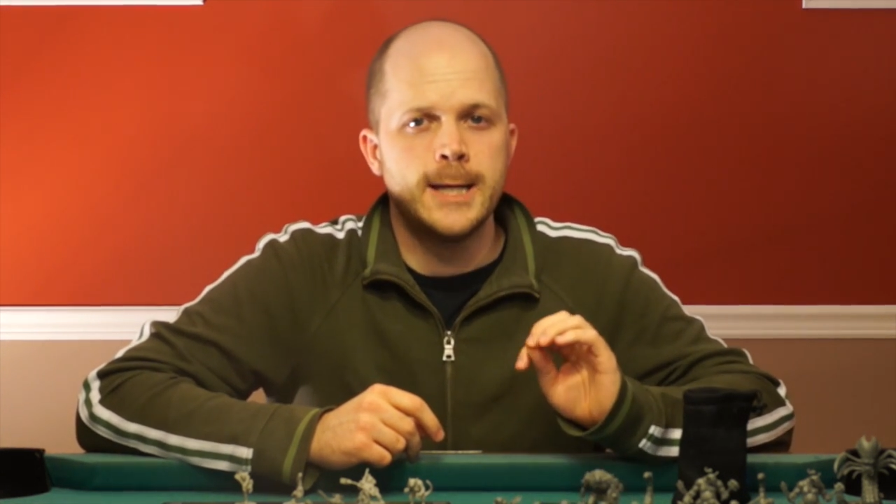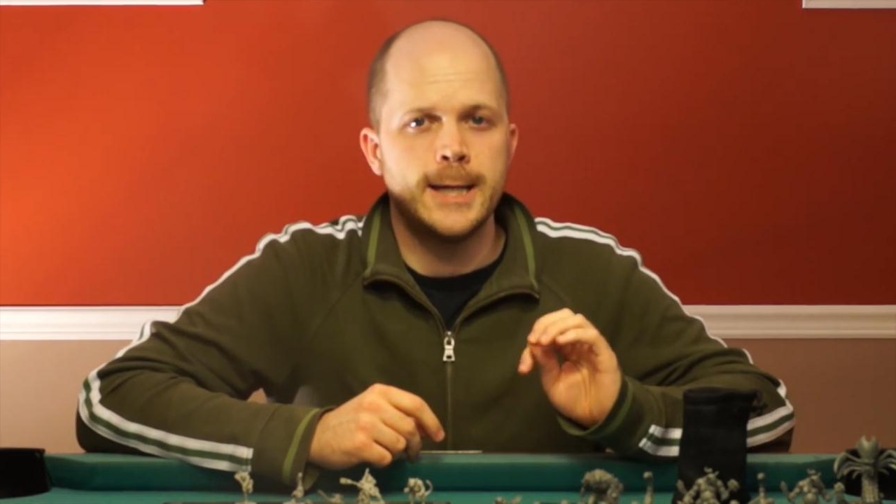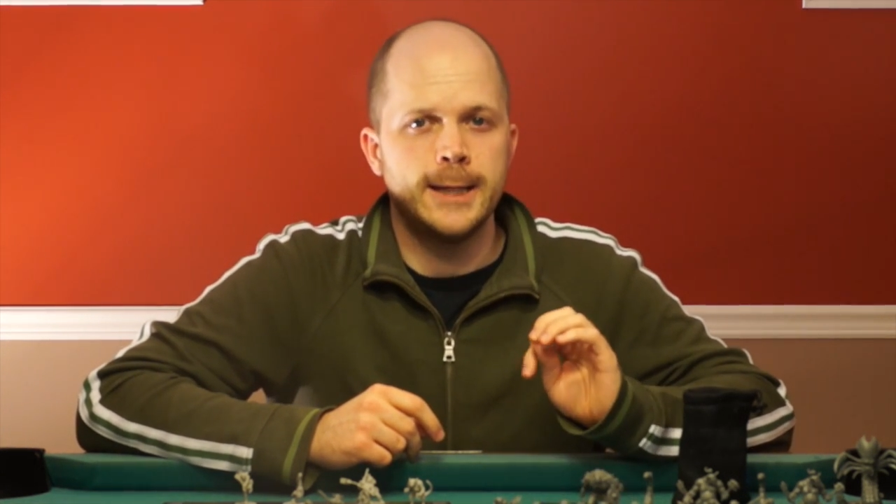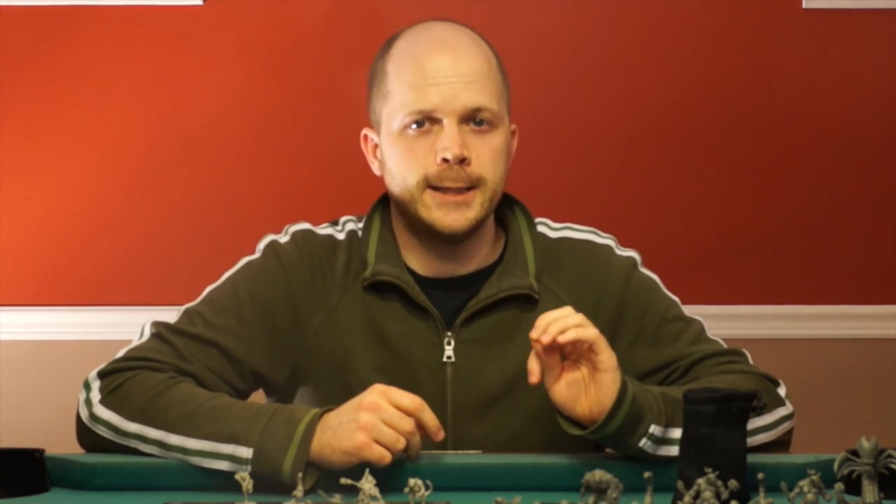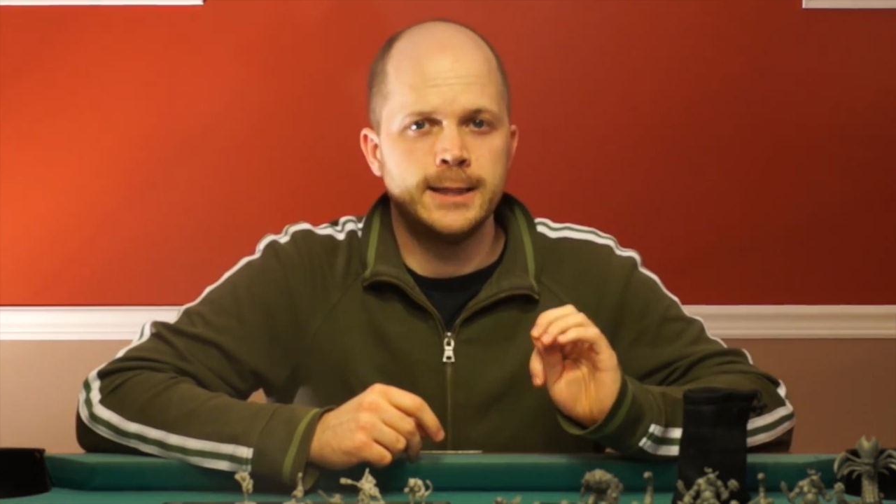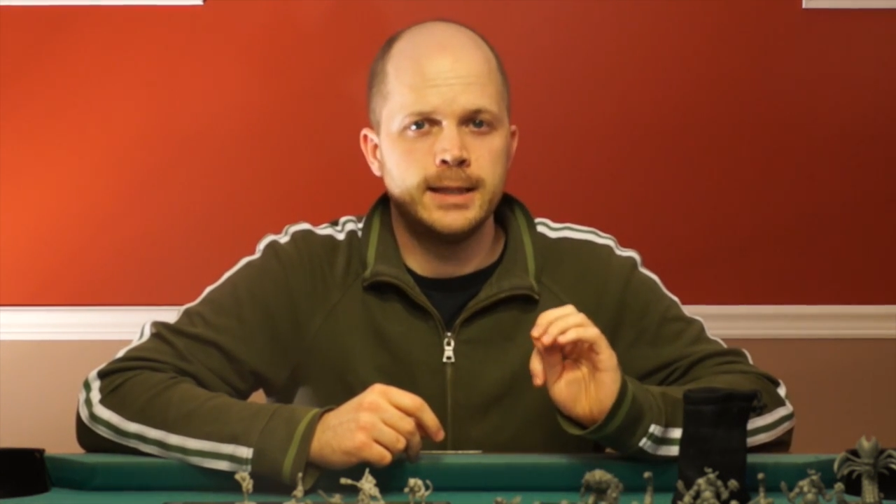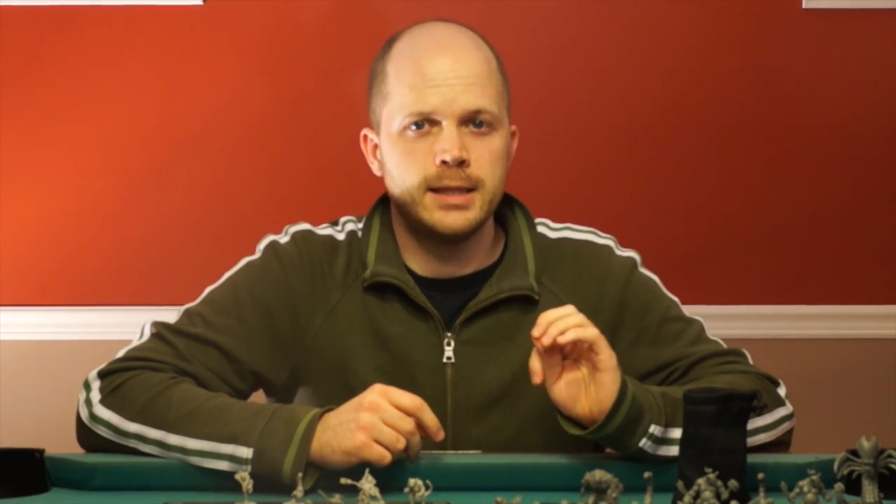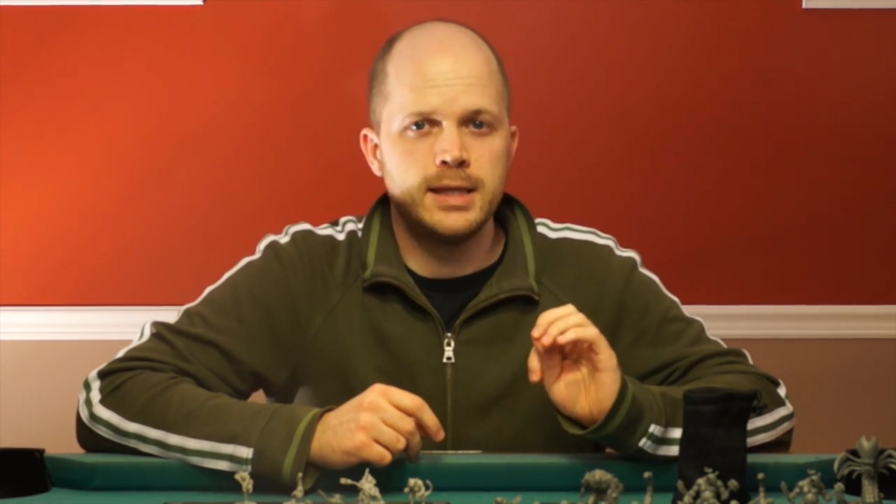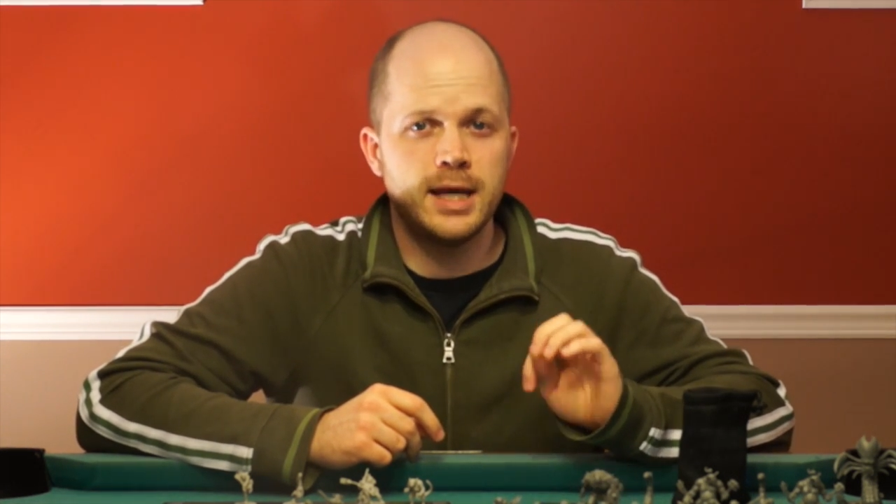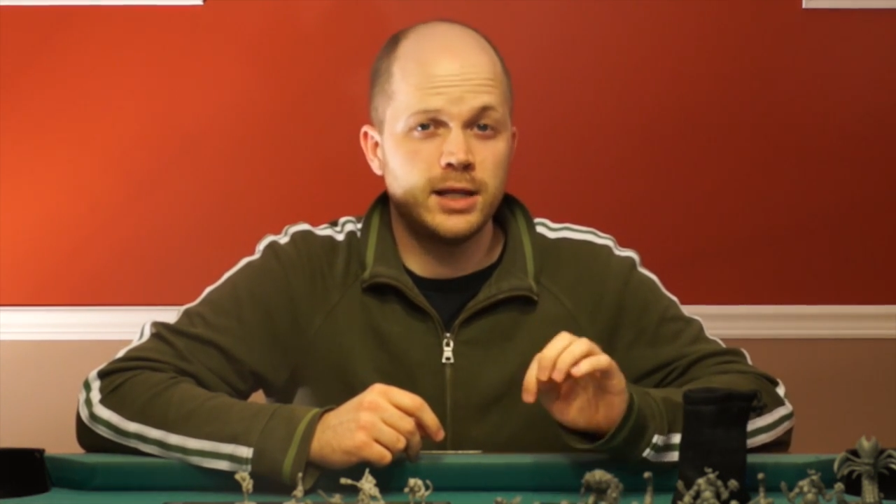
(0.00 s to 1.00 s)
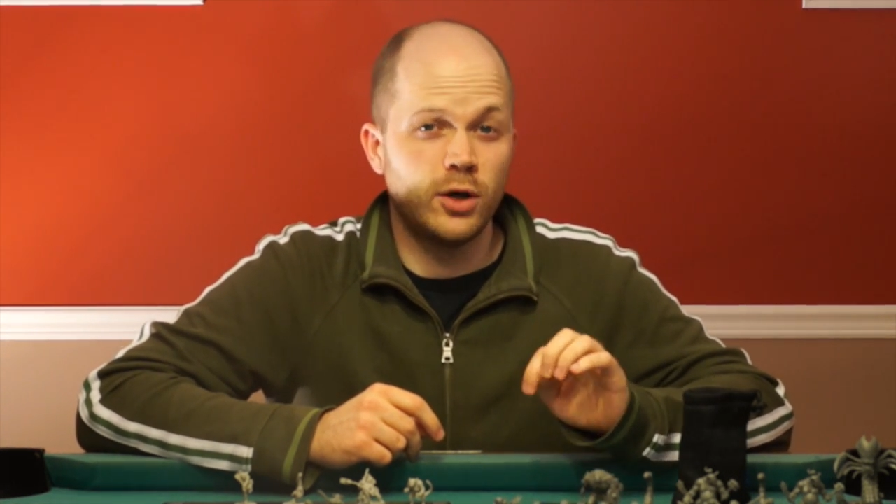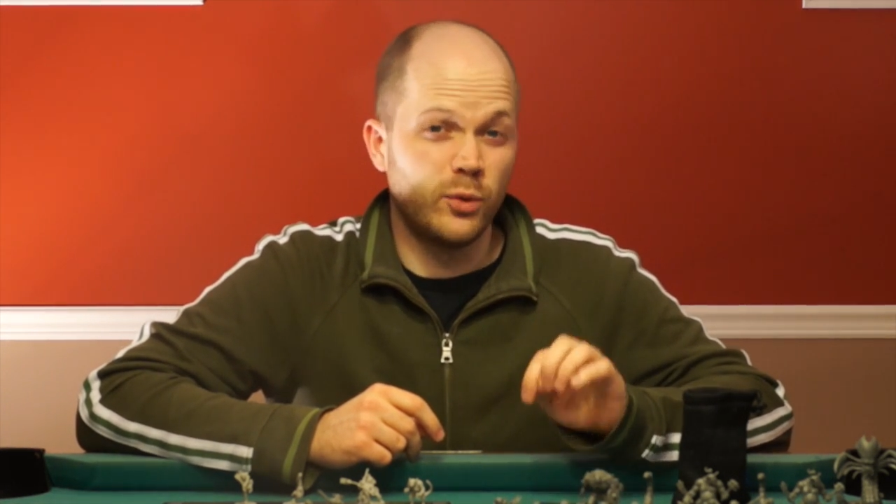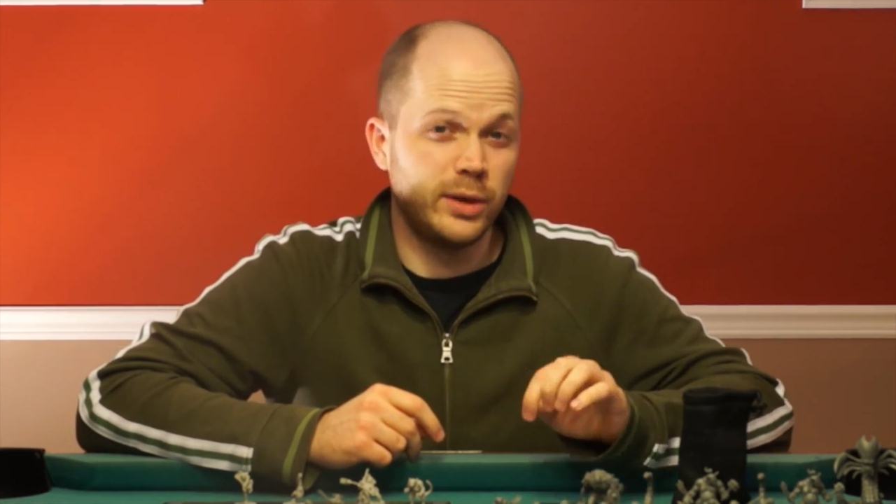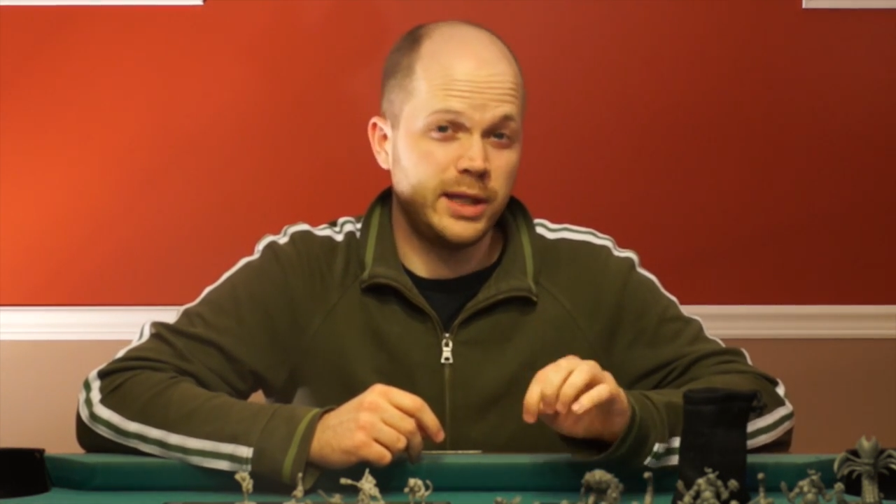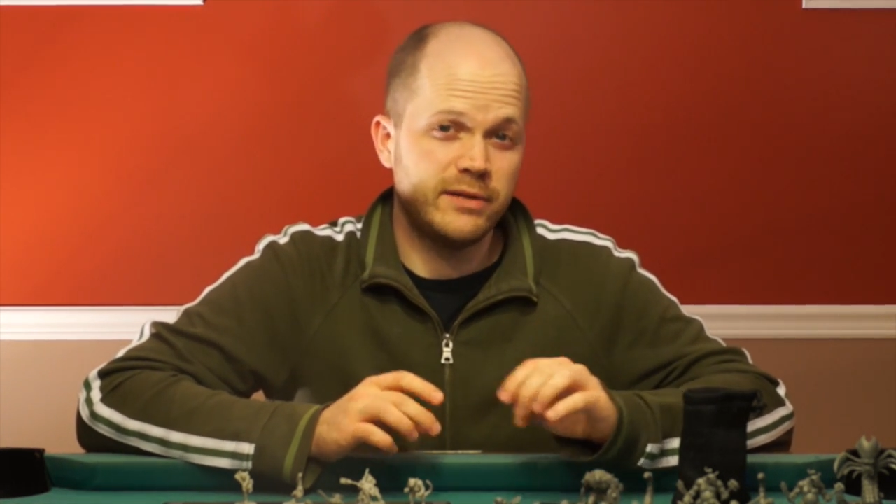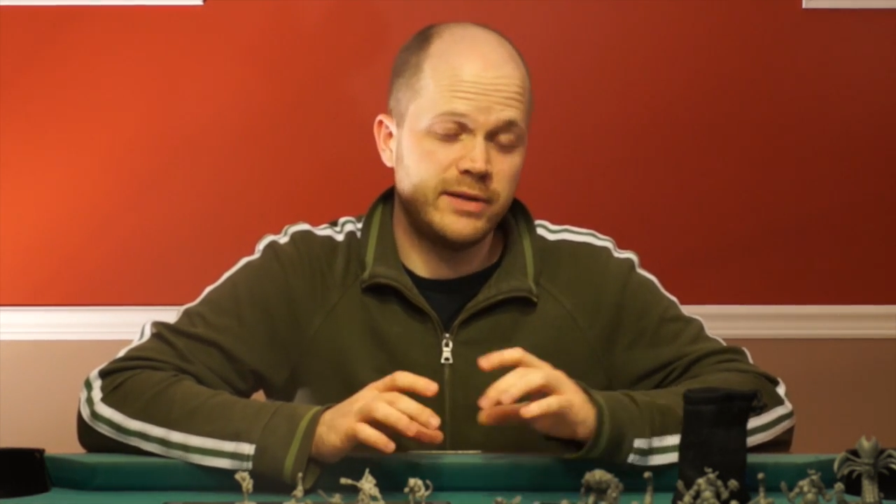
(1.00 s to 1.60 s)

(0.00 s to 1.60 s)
and then only if